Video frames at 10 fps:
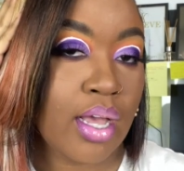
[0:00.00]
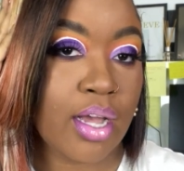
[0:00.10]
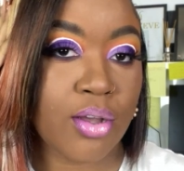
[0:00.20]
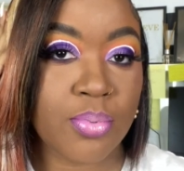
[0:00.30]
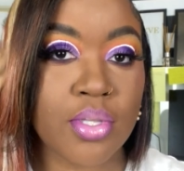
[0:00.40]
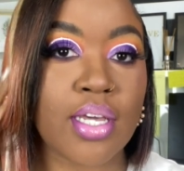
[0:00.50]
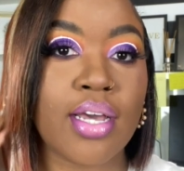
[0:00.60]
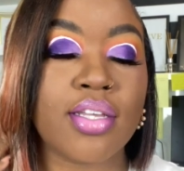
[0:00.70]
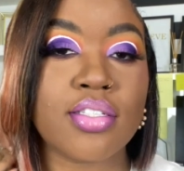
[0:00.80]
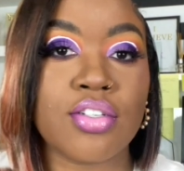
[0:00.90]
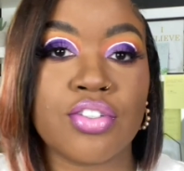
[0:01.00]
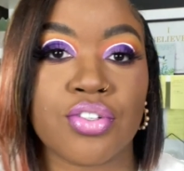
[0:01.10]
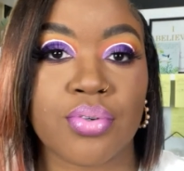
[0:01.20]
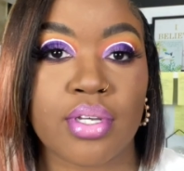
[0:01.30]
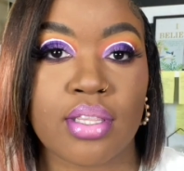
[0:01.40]
I hope you guys
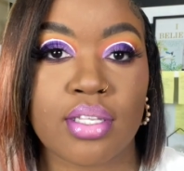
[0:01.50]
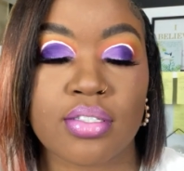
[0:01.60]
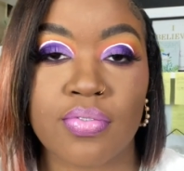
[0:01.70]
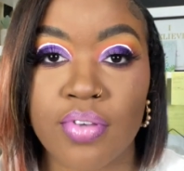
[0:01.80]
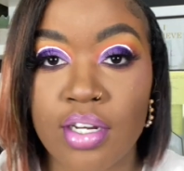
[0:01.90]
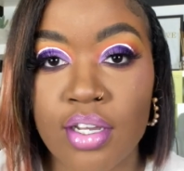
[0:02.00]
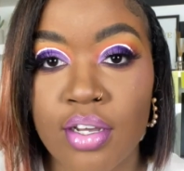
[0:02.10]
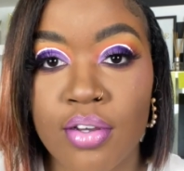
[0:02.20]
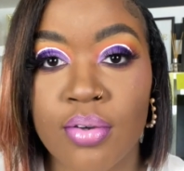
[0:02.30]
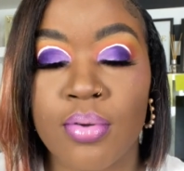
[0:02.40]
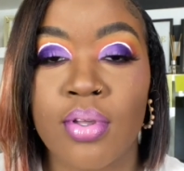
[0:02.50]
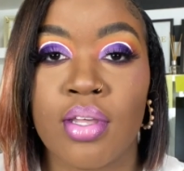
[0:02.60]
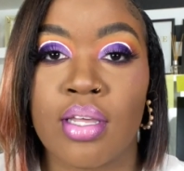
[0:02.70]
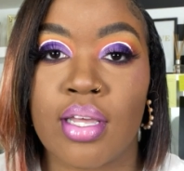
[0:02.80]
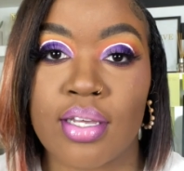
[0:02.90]
enjoyed this video,
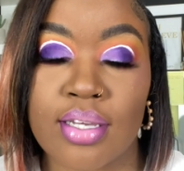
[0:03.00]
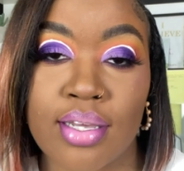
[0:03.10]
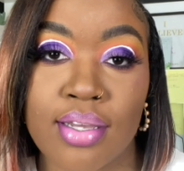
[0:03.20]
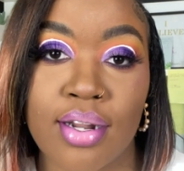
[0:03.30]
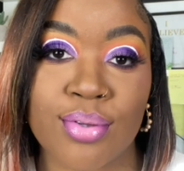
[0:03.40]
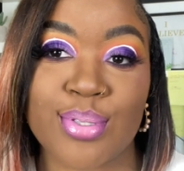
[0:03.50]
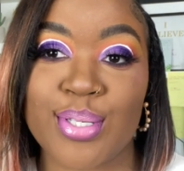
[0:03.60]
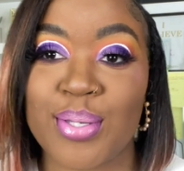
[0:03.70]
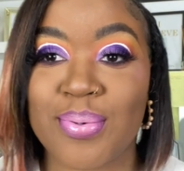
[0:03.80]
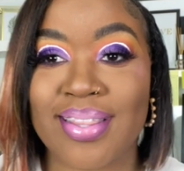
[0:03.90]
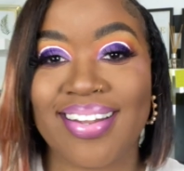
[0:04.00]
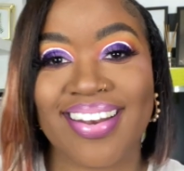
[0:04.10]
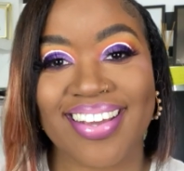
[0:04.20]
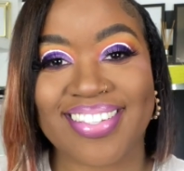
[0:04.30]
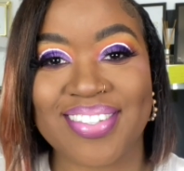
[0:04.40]
and I'll see you in the
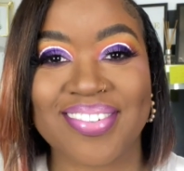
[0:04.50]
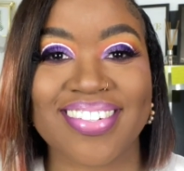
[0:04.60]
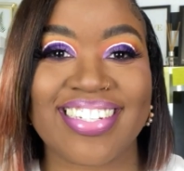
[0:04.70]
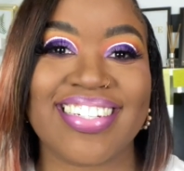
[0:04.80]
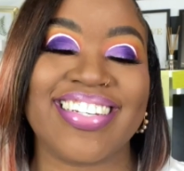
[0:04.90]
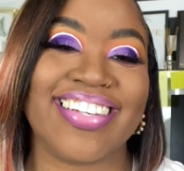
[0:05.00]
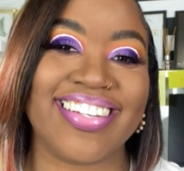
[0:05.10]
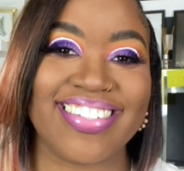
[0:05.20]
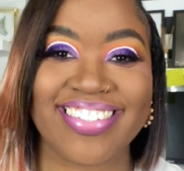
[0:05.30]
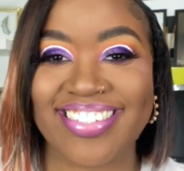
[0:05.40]
next one.